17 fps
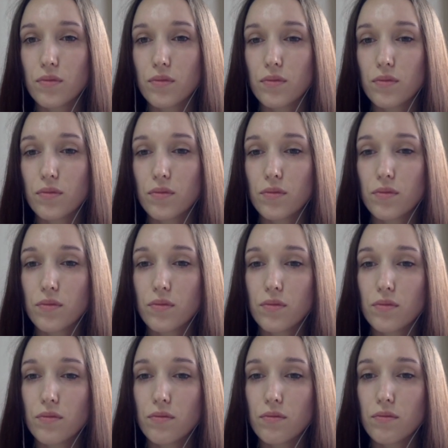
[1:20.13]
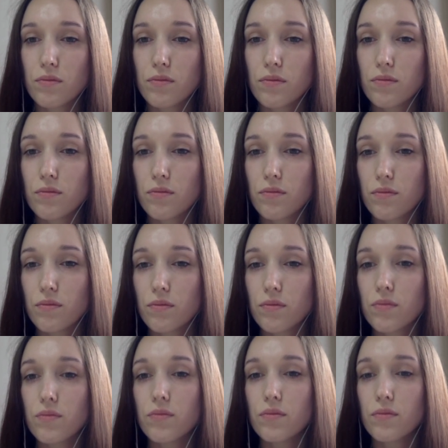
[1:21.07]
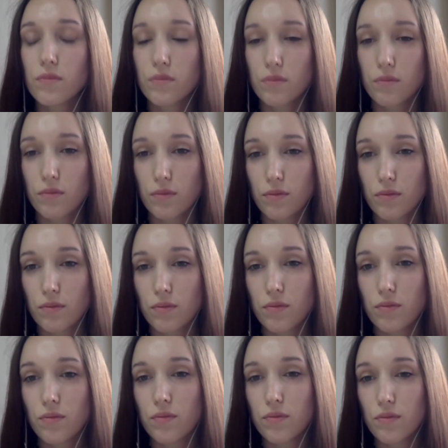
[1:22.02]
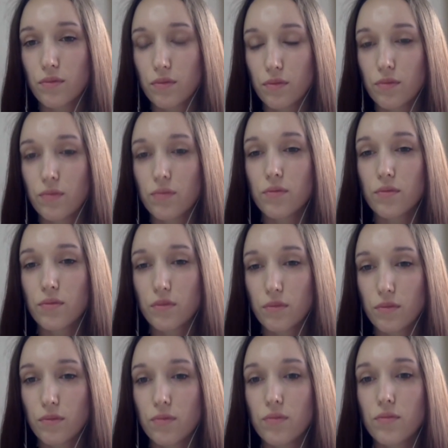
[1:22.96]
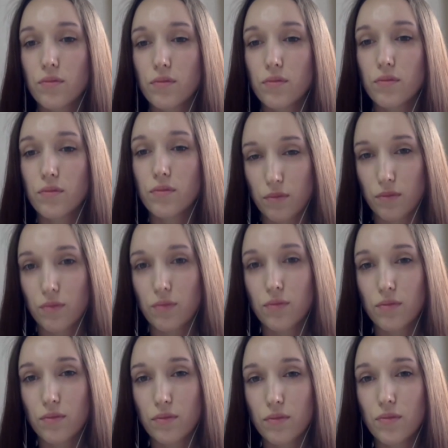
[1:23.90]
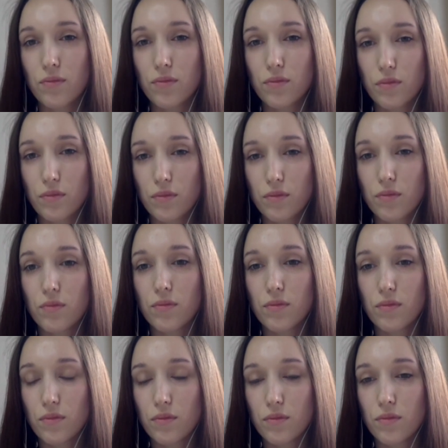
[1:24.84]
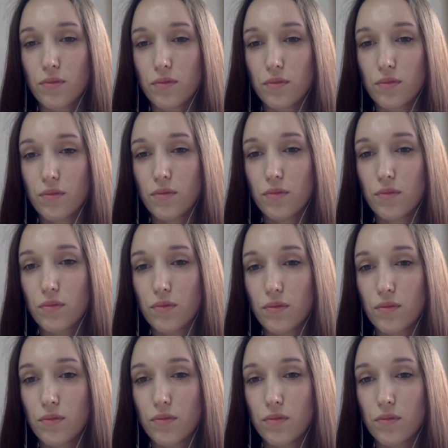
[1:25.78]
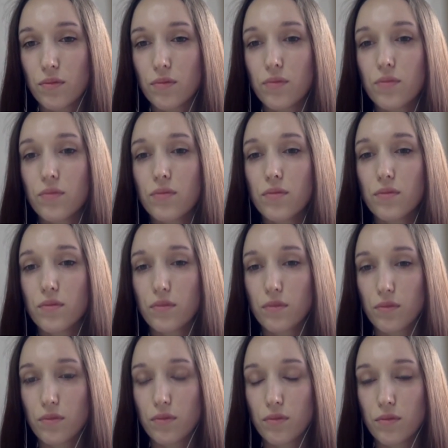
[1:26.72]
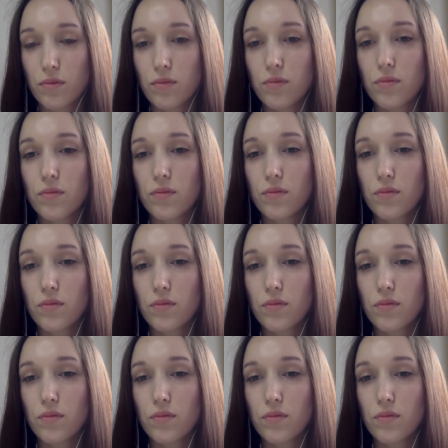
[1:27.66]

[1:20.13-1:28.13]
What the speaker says: This person isn't speaking.